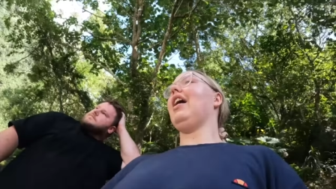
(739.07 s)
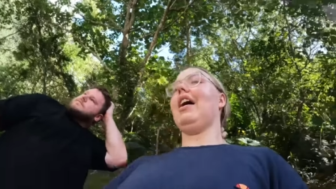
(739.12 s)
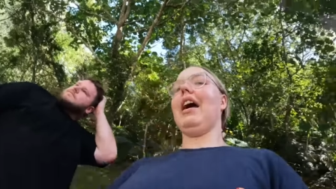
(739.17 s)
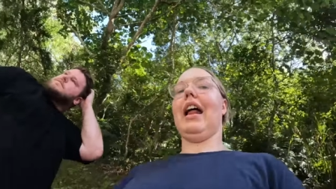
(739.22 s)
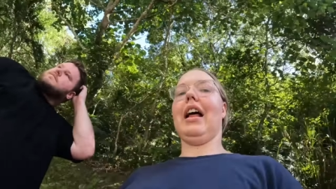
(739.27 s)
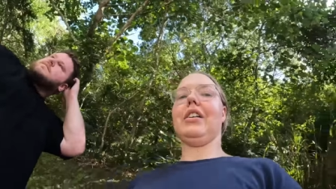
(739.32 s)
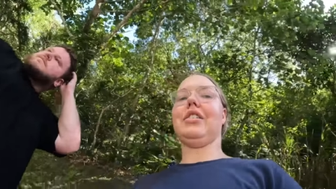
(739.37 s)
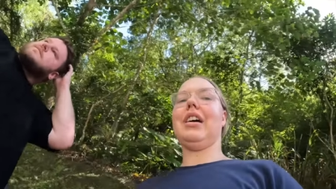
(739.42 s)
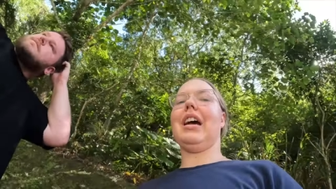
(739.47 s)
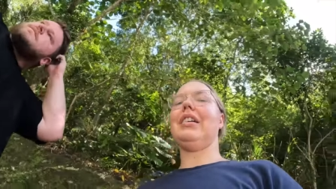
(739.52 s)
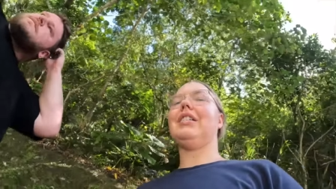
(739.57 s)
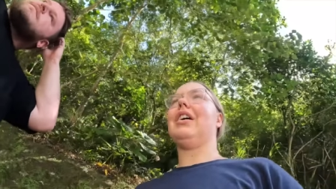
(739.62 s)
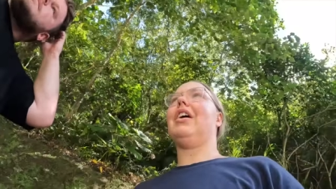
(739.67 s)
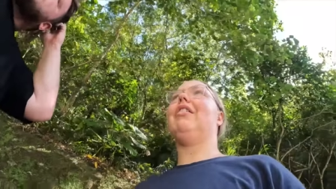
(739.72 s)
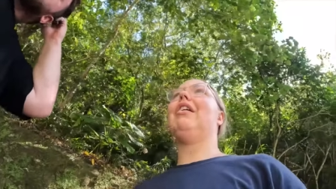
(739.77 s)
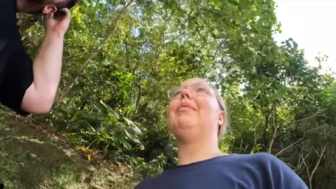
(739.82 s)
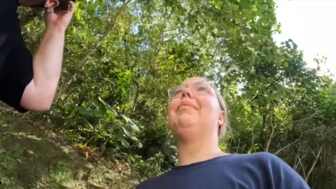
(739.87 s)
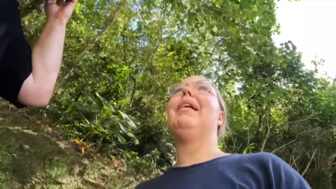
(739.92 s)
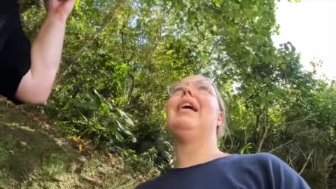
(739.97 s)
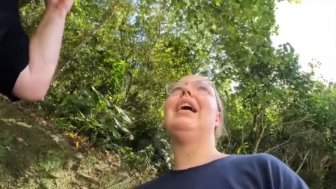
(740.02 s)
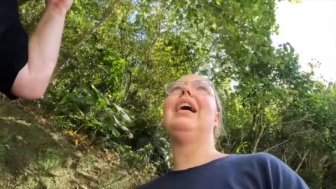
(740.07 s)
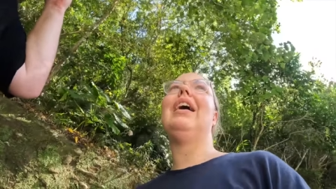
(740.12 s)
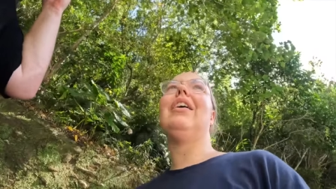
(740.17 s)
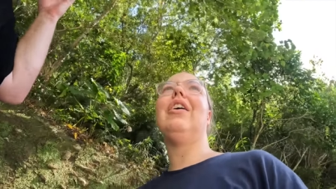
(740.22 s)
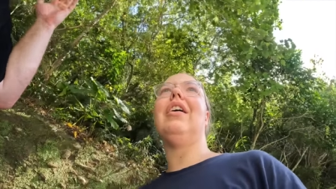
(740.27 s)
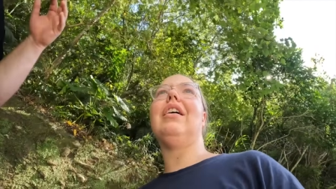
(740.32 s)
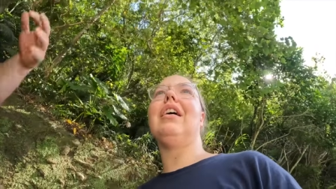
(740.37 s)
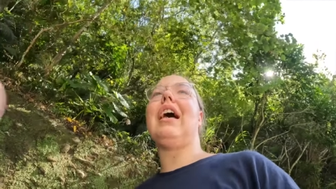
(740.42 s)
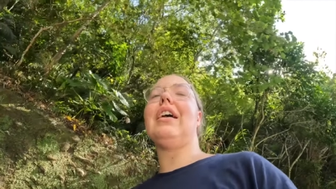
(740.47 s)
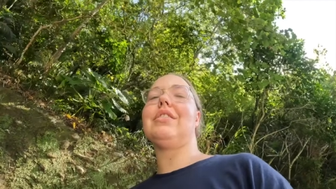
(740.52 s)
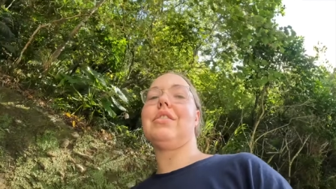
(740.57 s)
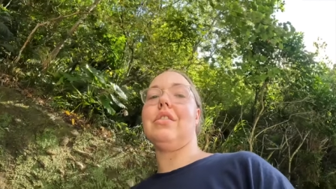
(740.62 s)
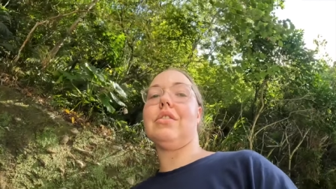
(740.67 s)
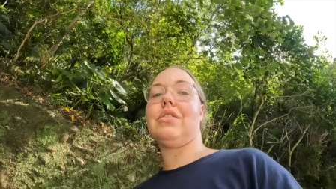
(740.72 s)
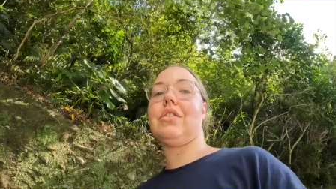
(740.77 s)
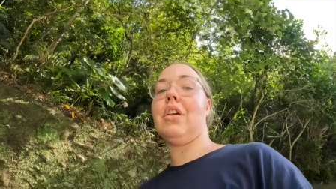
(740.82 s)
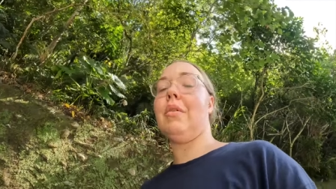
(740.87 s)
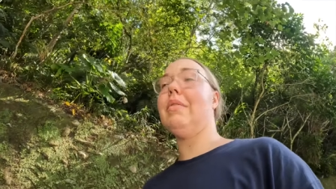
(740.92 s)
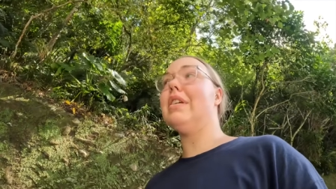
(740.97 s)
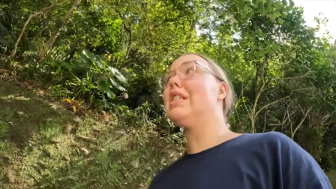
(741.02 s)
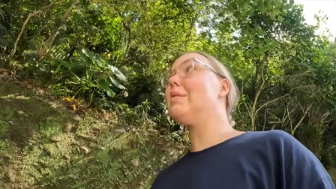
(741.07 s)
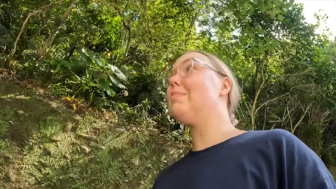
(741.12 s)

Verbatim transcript: I tried to go up. I got I saw so many